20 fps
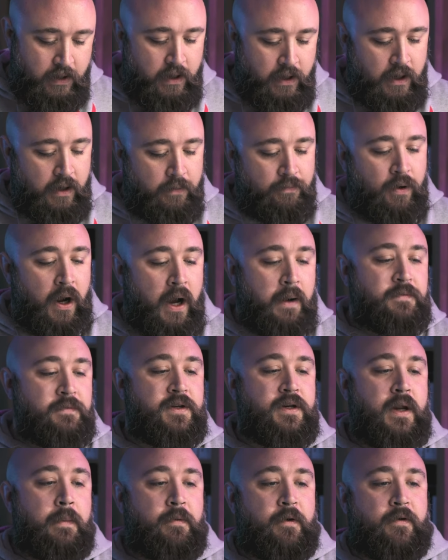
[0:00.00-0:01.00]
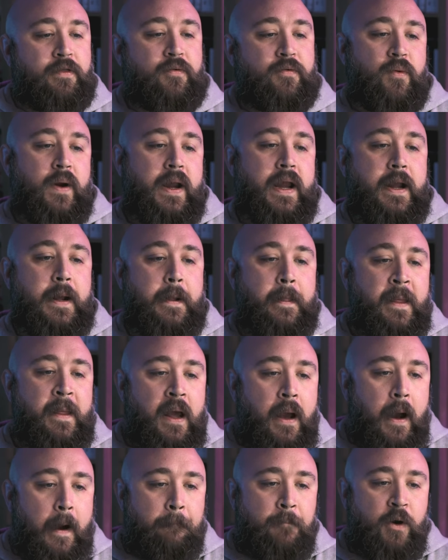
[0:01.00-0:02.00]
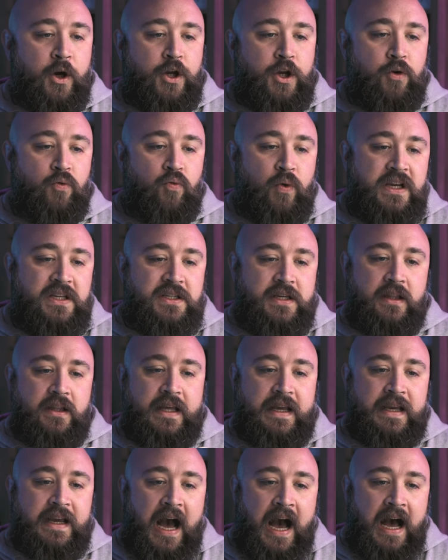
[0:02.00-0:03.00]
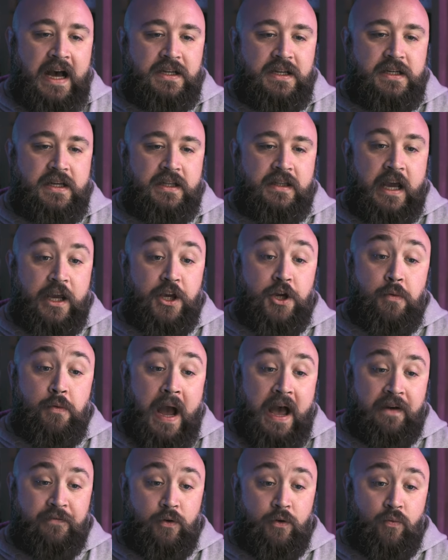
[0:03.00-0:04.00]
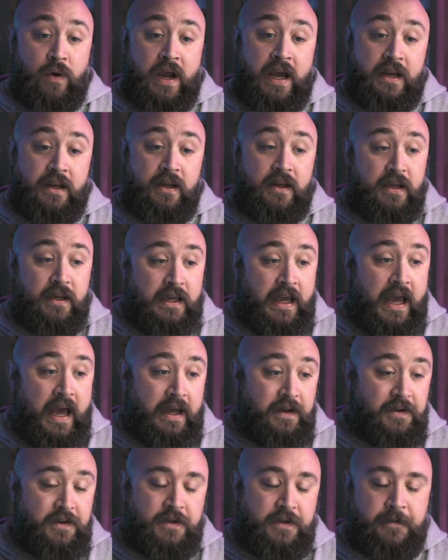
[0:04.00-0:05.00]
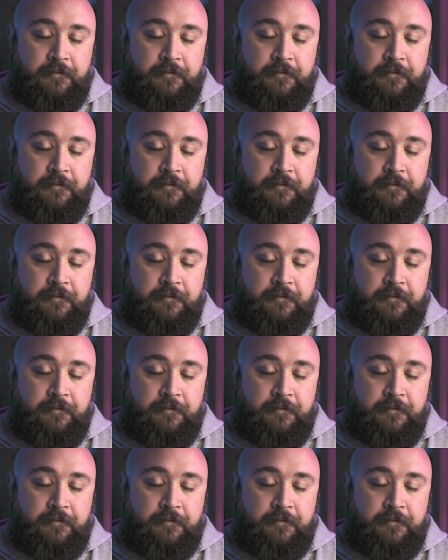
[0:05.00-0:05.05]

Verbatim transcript: Prompt number three a book you recently got that you haven't read yet.